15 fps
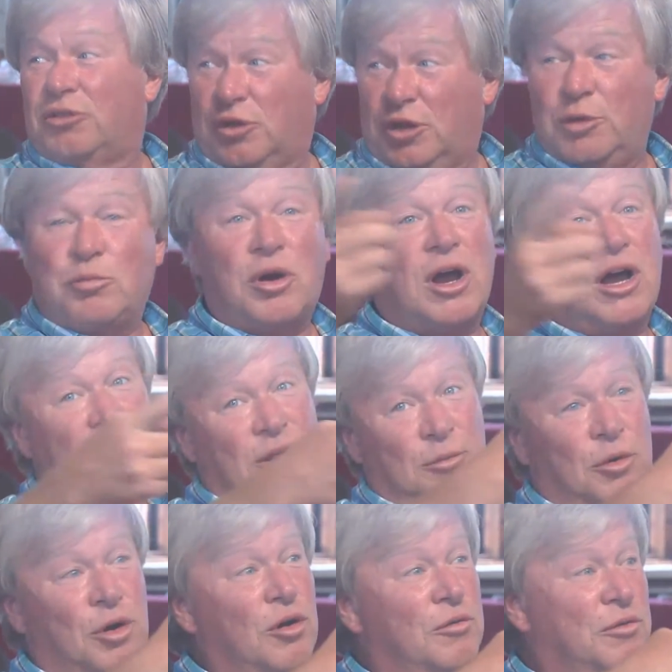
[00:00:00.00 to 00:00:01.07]
So he brought him
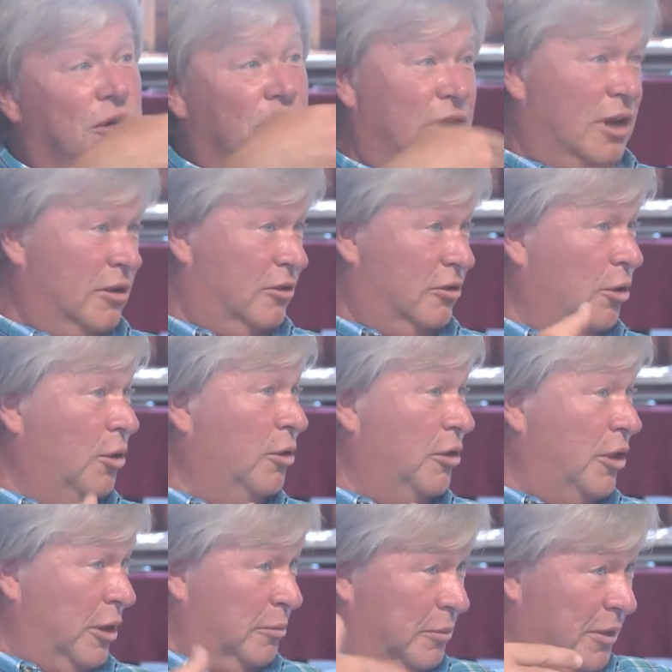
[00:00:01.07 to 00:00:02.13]
over and told
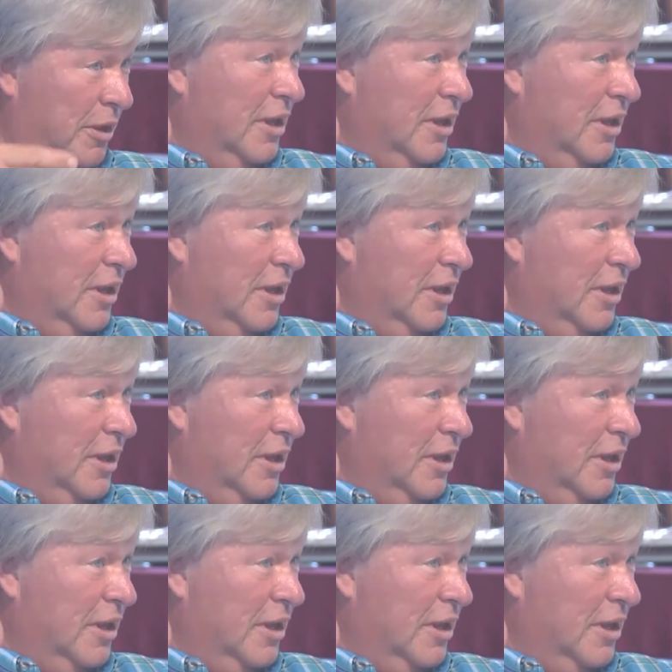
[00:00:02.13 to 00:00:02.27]
them,